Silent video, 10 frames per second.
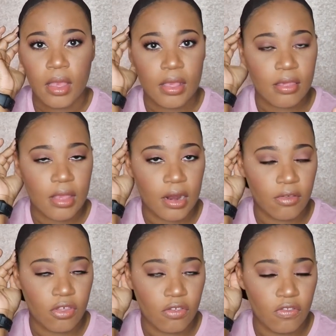instead
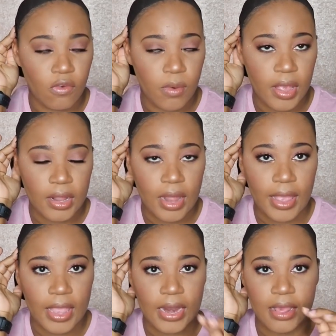of just doing
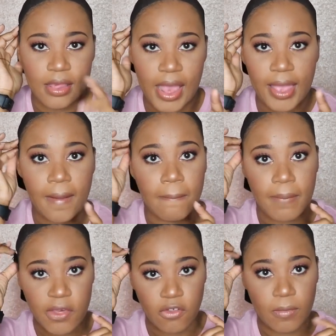like an exact
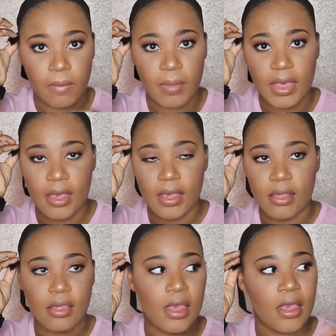measurement,
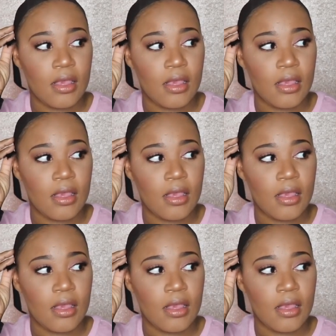because